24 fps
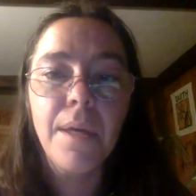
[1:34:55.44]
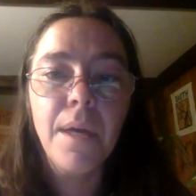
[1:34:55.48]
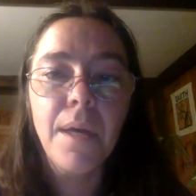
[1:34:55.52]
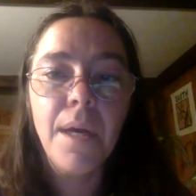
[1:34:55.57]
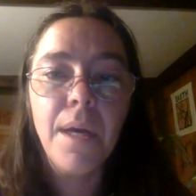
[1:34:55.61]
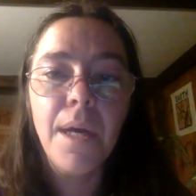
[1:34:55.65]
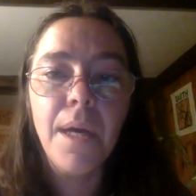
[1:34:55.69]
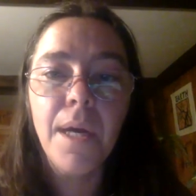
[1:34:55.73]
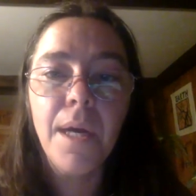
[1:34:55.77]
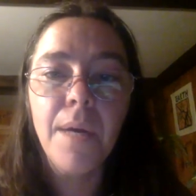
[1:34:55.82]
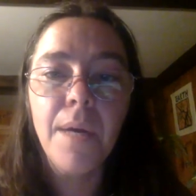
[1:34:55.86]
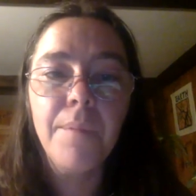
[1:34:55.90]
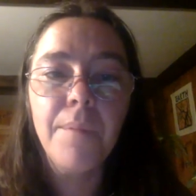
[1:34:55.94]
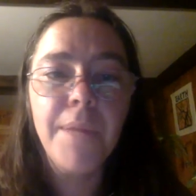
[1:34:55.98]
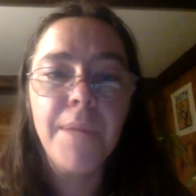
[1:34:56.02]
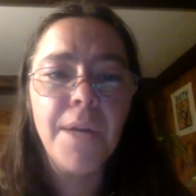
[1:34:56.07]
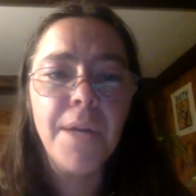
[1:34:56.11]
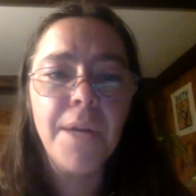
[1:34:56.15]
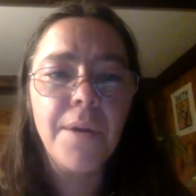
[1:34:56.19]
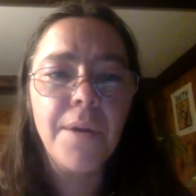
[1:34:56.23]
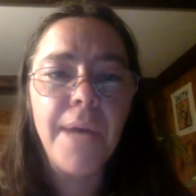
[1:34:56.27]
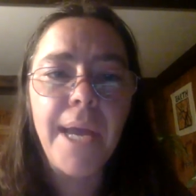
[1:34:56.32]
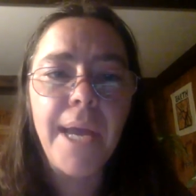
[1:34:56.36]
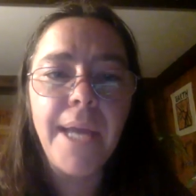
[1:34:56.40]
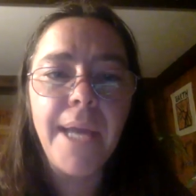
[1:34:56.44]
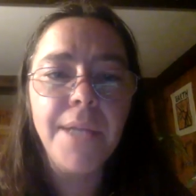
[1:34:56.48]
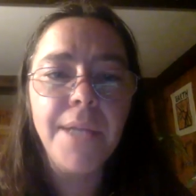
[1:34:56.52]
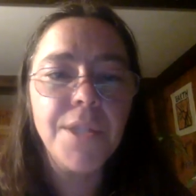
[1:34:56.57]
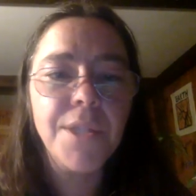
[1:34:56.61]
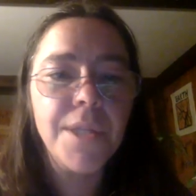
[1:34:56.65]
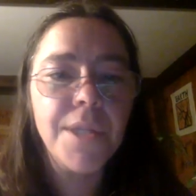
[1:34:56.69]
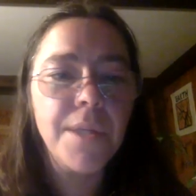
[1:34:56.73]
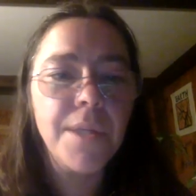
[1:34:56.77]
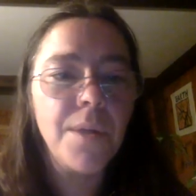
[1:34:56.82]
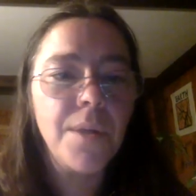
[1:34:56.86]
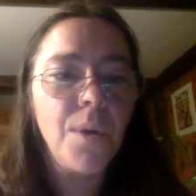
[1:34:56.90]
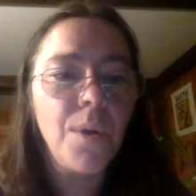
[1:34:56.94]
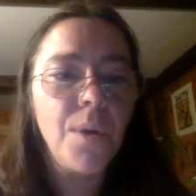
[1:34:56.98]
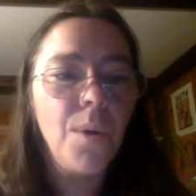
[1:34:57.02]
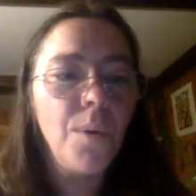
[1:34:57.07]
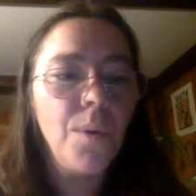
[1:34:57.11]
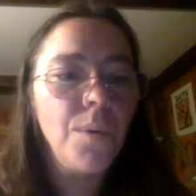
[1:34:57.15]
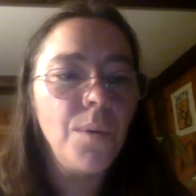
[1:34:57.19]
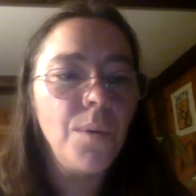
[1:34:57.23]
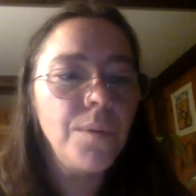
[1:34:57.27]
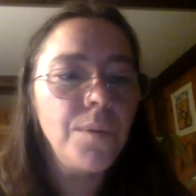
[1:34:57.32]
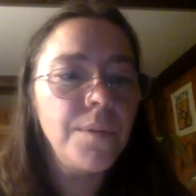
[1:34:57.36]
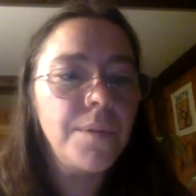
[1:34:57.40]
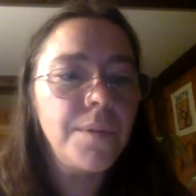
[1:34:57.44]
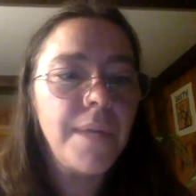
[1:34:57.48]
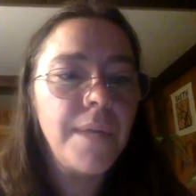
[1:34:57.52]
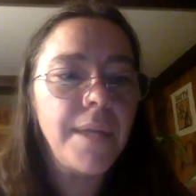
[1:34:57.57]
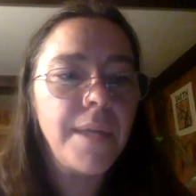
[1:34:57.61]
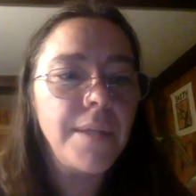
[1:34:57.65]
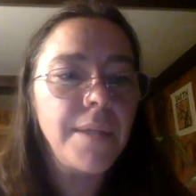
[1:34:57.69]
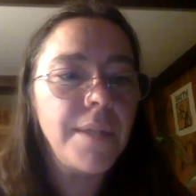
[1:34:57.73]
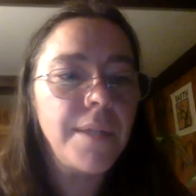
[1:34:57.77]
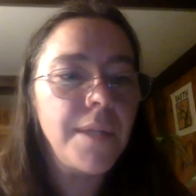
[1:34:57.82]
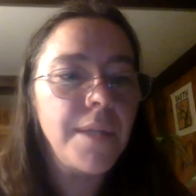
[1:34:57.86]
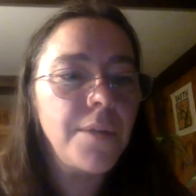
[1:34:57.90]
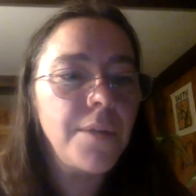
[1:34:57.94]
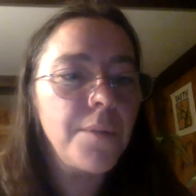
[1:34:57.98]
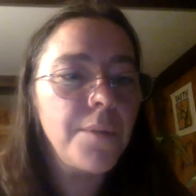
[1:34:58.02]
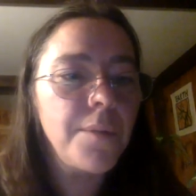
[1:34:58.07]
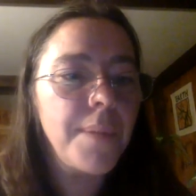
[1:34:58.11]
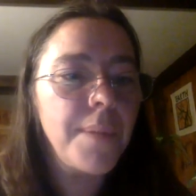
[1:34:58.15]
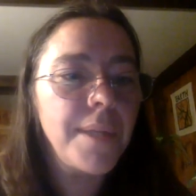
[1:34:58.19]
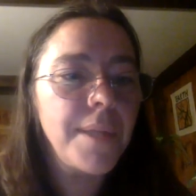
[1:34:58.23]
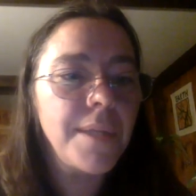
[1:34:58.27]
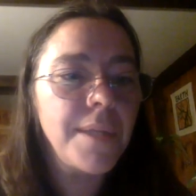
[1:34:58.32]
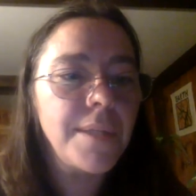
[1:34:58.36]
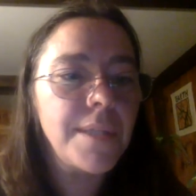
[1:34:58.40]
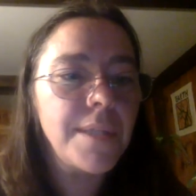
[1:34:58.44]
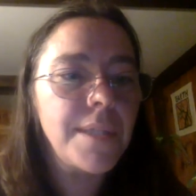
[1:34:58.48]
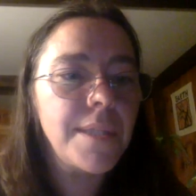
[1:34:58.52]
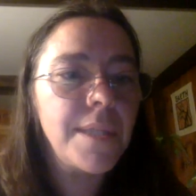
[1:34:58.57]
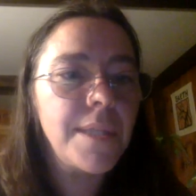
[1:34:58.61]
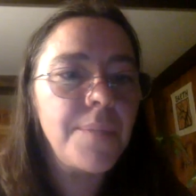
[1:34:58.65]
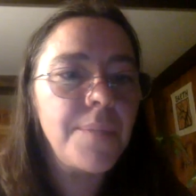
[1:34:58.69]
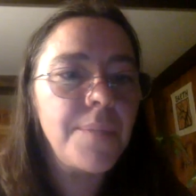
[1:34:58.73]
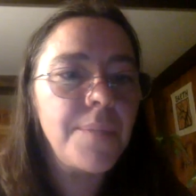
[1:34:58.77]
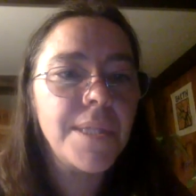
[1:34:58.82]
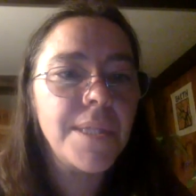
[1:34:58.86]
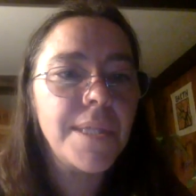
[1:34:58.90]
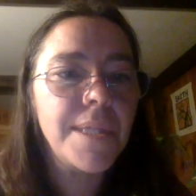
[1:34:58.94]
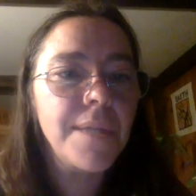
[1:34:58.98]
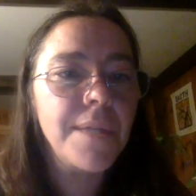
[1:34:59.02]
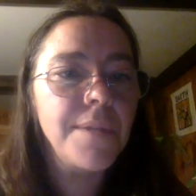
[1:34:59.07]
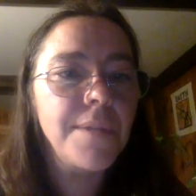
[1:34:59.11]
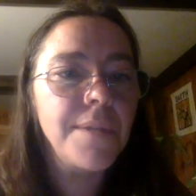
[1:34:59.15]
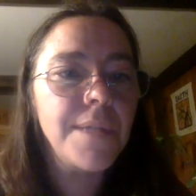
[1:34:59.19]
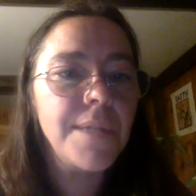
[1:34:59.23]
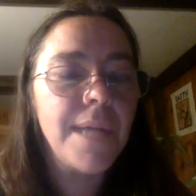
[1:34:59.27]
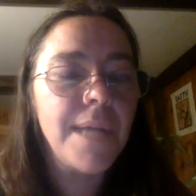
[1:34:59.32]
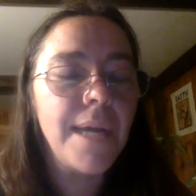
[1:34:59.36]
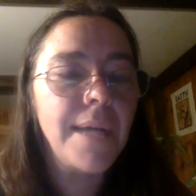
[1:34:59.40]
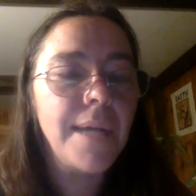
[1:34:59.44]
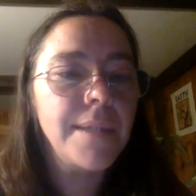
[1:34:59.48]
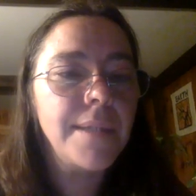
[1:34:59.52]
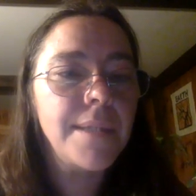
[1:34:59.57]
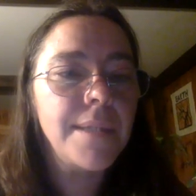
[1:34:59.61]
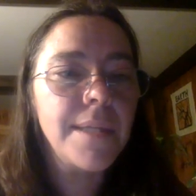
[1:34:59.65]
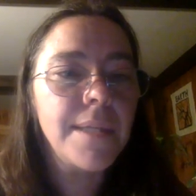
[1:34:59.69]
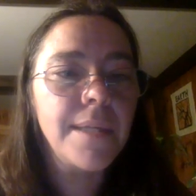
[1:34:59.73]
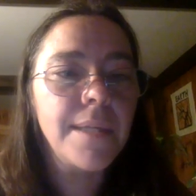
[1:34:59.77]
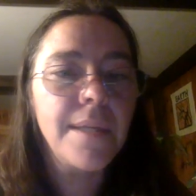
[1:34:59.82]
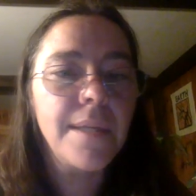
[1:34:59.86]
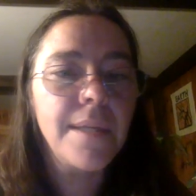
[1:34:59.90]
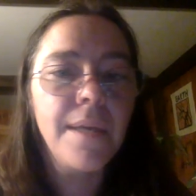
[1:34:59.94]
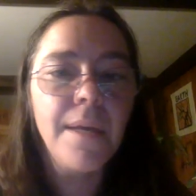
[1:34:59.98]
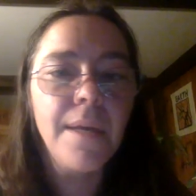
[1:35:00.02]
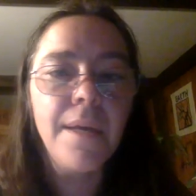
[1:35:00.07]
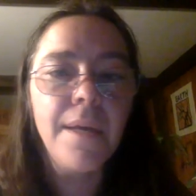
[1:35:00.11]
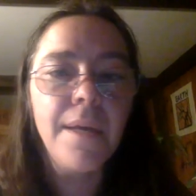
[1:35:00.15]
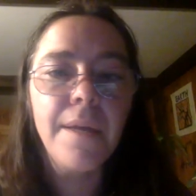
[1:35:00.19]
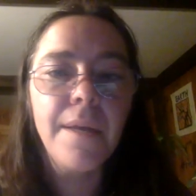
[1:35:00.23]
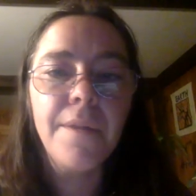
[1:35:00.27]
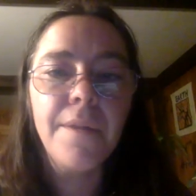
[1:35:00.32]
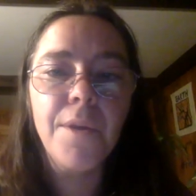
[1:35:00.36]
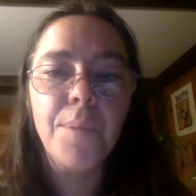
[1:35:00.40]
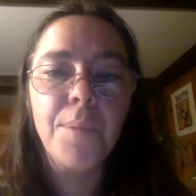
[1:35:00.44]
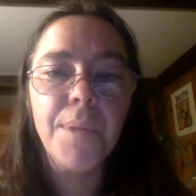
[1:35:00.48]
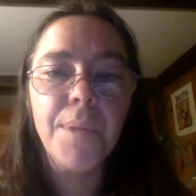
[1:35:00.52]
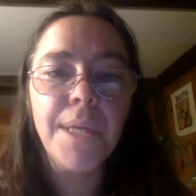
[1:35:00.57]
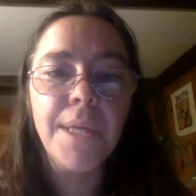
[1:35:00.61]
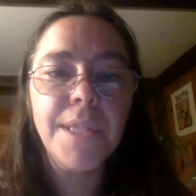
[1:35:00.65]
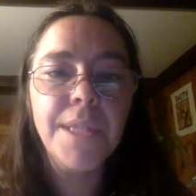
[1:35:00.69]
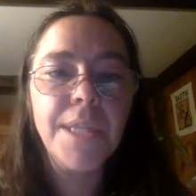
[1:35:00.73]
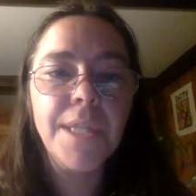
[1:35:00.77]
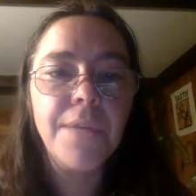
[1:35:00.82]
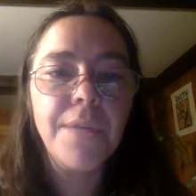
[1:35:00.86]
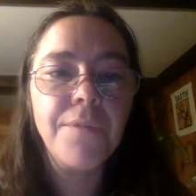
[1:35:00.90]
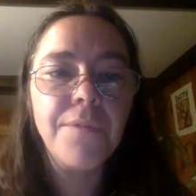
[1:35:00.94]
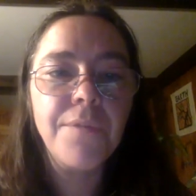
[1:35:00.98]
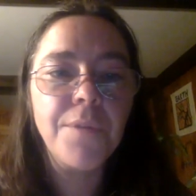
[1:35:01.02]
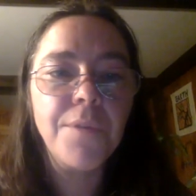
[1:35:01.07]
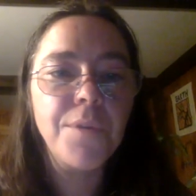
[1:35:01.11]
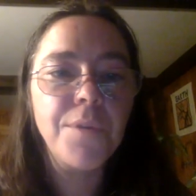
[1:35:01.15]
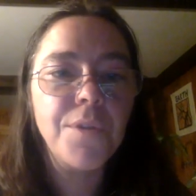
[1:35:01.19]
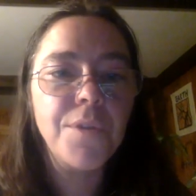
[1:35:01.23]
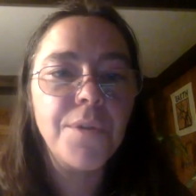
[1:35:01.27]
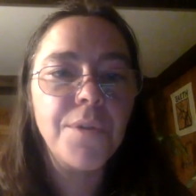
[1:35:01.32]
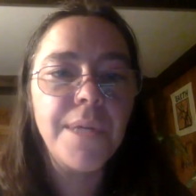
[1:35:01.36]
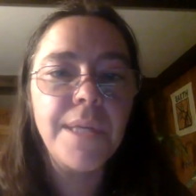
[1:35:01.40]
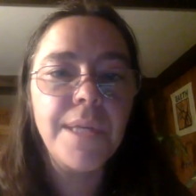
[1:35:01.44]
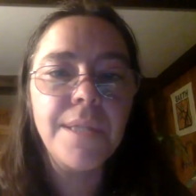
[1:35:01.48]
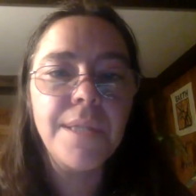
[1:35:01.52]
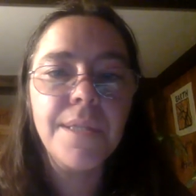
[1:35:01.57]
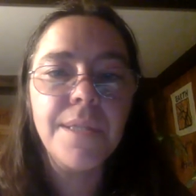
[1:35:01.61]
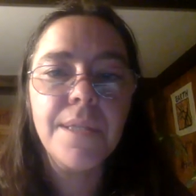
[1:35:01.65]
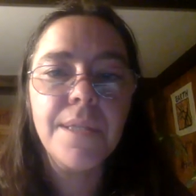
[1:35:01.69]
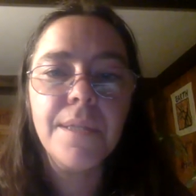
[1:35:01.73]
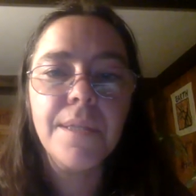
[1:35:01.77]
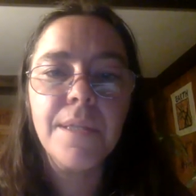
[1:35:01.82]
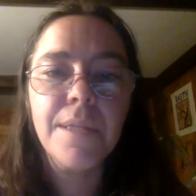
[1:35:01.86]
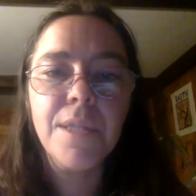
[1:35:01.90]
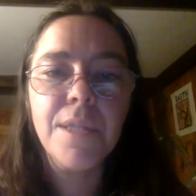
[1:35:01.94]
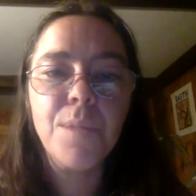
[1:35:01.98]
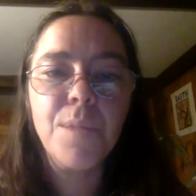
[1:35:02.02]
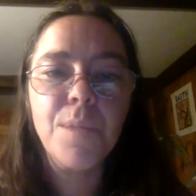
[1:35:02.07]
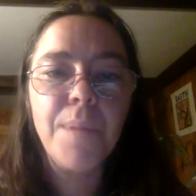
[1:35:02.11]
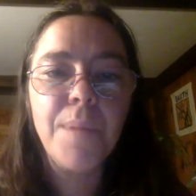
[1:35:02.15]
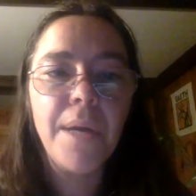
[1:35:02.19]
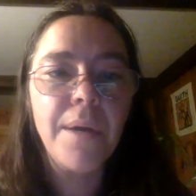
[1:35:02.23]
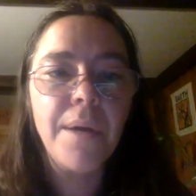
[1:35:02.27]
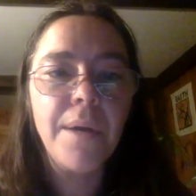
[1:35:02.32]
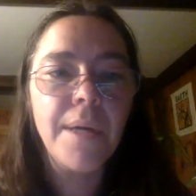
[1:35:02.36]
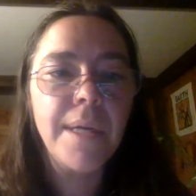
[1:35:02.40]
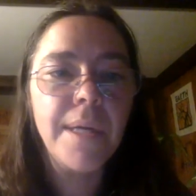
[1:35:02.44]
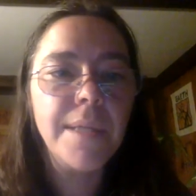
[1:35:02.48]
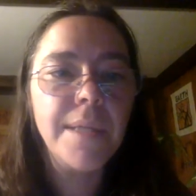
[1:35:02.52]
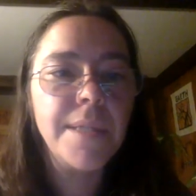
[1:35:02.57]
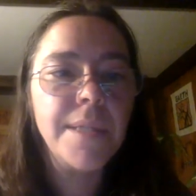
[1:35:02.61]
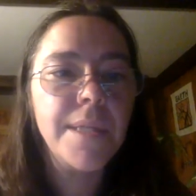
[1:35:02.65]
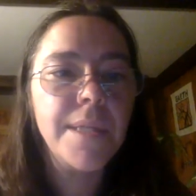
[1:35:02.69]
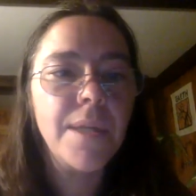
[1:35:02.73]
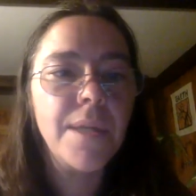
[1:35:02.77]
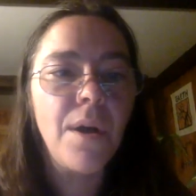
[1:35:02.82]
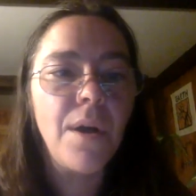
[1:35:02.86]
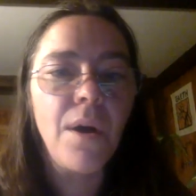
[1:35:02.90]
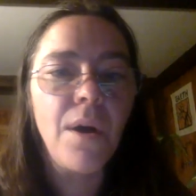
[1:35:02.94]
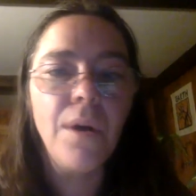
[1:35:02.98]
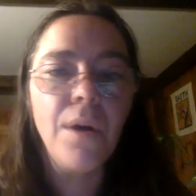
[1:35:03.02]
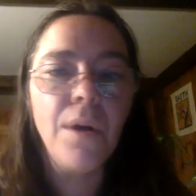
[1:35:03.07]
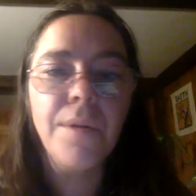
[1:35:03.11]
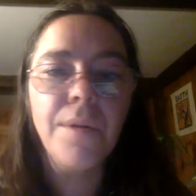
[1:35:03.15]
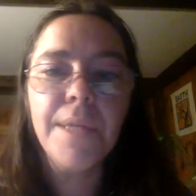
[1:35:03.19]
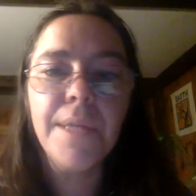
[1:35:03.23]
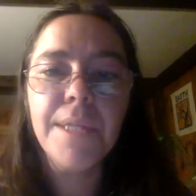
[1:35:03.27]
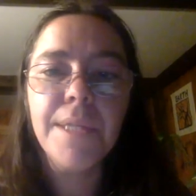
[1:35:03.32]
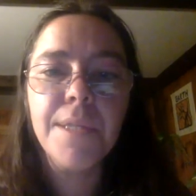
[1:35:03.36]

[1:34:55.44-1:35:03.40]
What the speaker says: that are ancient, old. They do them on the steepest hillsides, and they're planting fruit trees and asparagus and all these